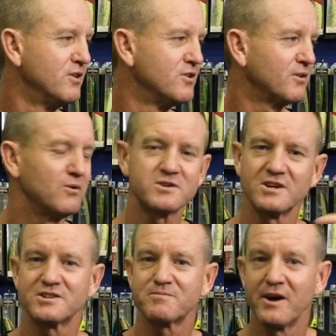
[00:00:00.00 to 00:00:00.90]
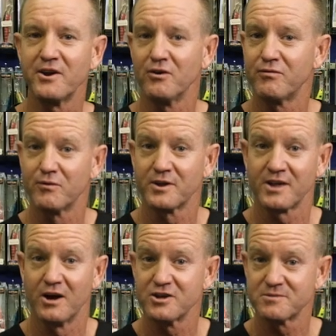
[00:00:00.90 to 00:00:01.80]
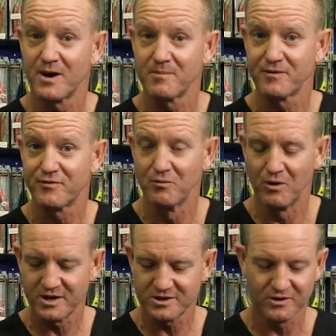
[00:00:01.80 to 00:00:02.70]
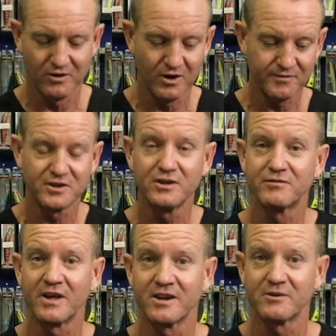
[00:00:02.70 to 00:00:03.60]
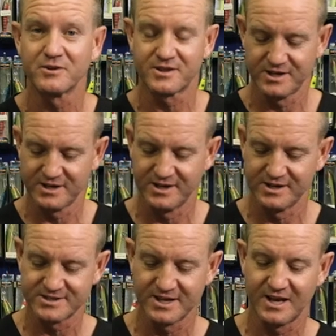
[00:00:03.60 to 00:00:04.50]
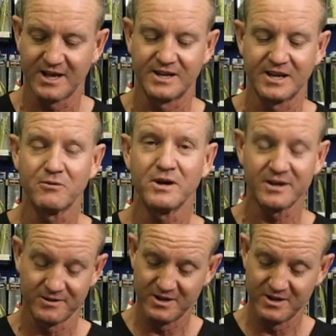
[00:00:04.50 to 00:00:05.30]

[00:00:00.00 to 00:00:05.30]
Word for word: You can also spray it off with a hose pipe if you want, after you've done it with the sunlight liquid.